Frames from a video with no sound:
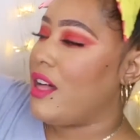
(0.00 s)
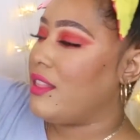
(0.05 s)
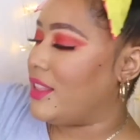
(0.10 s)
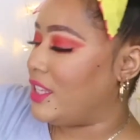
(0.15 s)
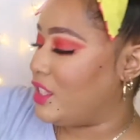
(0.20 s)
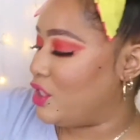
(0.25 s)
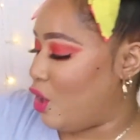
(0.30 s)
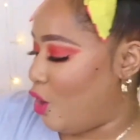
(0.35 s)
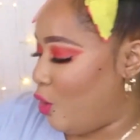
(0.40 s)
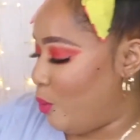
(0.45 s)

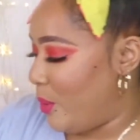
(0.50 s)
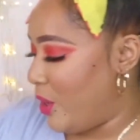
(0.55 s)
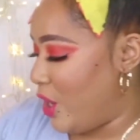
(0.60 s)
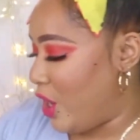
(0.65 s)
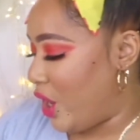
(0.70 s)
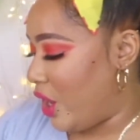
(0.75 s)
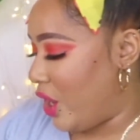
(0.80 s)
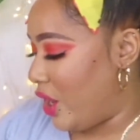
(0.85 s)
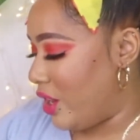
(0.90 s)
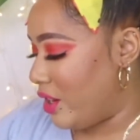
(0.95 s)
let's open
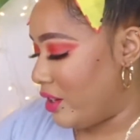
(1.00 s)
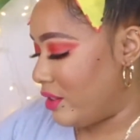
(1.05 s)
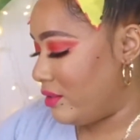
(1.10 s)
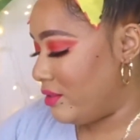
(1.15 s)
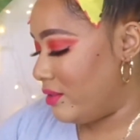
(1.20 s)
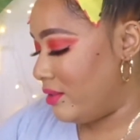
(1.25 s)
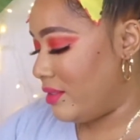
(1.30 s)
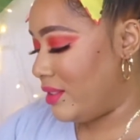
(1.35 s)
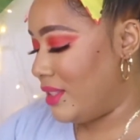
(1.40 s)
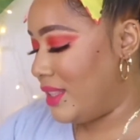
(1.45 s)
her
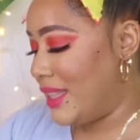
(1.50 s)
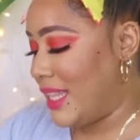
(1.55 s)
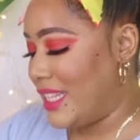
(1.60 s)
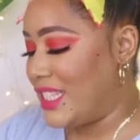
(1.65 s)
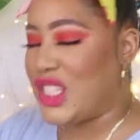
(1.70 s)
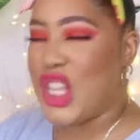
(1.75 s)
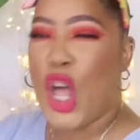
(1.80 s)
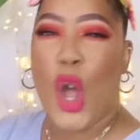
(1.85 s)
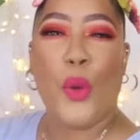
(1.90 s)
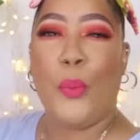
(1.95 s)

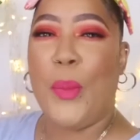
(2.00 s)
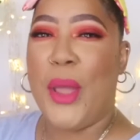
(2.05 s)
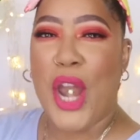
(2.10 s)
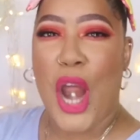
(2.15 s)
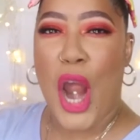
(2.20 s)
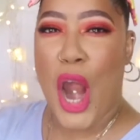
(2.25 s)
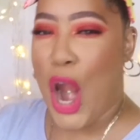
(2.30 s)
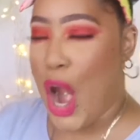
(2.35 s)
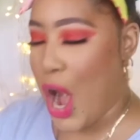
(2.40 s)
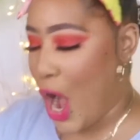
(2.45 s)
let's open
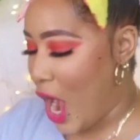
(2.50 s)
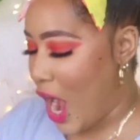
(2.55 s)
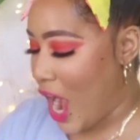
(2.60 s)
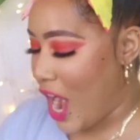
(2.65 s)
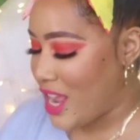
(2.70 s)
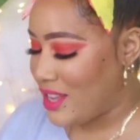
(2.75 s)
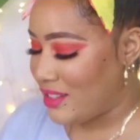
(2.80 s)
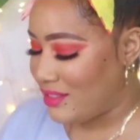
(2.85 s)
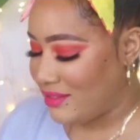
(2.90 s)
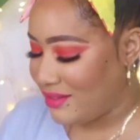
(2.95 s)
her
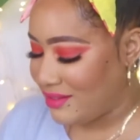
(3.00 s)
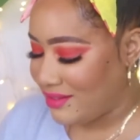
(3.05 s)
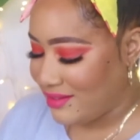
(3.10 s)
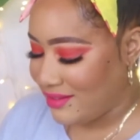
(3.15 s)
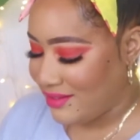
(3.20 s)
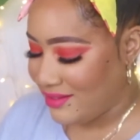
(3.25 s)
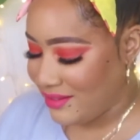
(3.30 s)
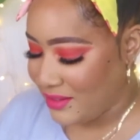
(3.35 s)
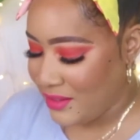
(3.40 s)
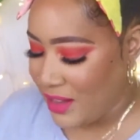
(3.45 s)

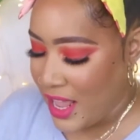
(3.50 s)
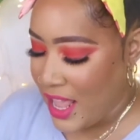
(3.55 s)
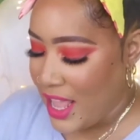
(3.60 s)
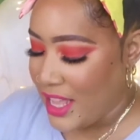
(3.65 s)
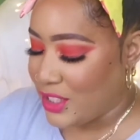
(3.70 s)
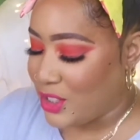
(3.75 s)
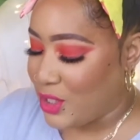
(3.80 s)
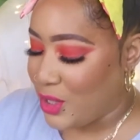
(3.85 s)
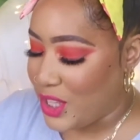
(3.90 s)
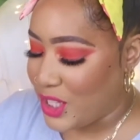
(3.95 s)

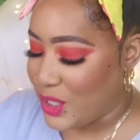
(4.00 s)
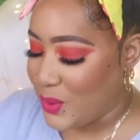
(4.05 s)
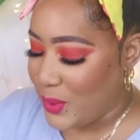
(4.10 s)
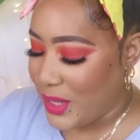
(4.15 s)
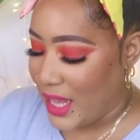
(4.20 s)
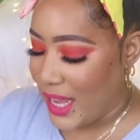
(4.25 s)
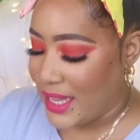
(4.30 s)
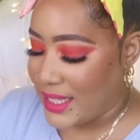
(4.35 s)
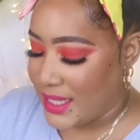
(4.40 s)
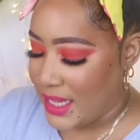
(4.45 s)
so this
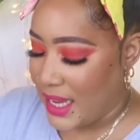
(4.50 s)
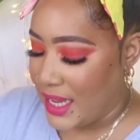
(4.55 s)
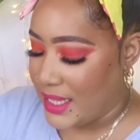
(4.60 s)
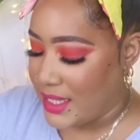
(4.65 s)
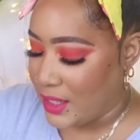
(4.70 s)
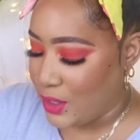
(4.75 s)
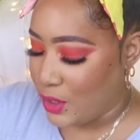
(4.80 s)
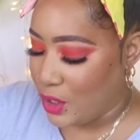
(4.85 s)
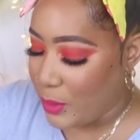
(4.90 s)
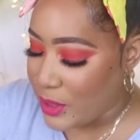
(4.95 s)
one like i said
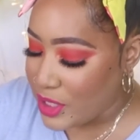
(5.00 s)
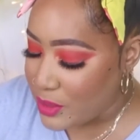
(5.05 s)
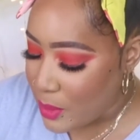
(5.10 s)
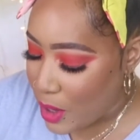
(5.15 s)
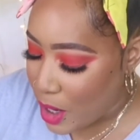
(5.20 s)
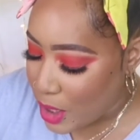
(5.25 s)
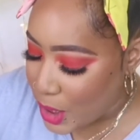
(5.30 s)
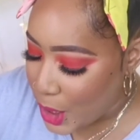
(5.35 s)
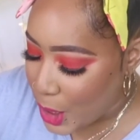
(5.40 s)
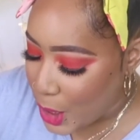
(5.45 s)
is a little bit
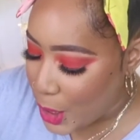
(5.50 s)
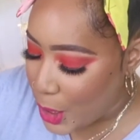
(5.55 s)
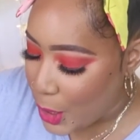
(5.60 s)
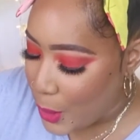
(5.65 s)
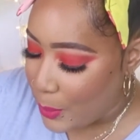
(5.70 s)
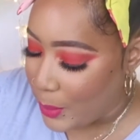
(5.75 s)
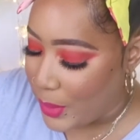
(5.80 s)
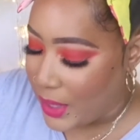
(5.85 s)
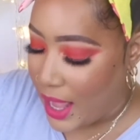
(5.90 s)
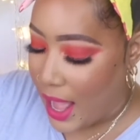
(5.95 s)

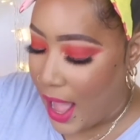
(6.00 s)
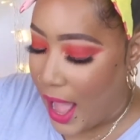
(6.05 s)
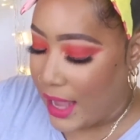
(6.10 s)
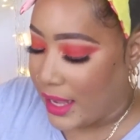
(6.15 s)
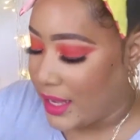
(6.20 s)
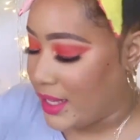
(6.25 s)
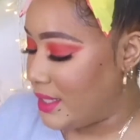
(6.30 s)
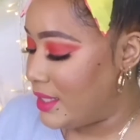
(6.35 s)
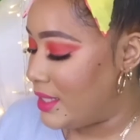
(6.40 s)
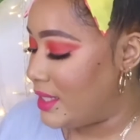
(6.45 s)
smaller but i
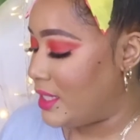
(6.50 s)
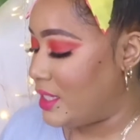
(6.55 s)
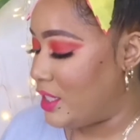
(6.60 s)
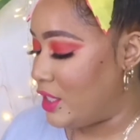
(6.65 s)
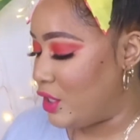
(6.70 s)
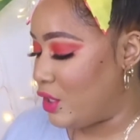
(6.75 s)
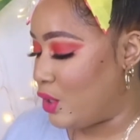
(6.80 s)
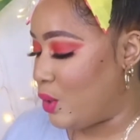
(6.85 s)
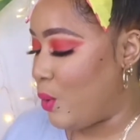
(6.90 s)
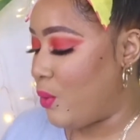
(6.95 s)
can
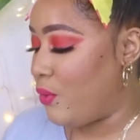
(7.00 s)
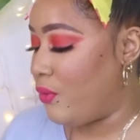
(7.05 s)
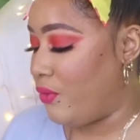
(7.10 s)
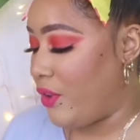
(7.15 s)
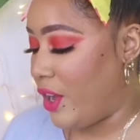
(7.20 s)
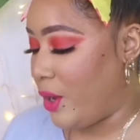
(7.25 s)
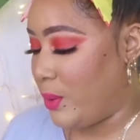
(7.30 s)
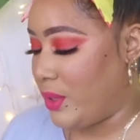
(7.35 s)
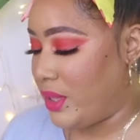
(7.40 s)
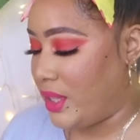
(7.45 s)
still
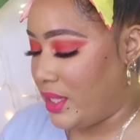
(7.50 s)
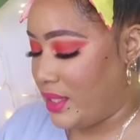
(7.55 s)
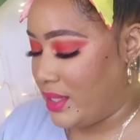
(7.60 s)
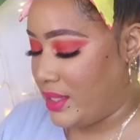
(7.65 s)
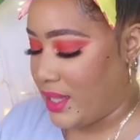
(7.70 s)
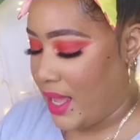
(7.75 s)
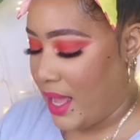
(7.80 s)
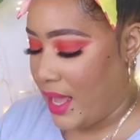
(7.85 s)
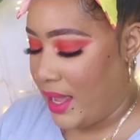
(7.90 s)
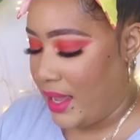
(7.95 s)
fuck with this
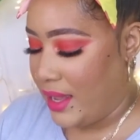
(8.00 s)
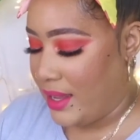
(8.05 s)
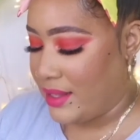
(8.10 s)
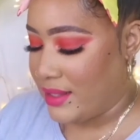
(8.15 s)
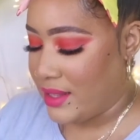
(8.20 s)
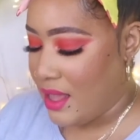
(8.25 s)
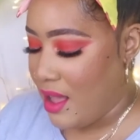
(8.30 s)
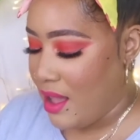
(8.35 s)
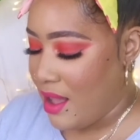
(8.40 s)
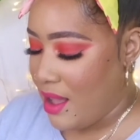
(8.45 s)
size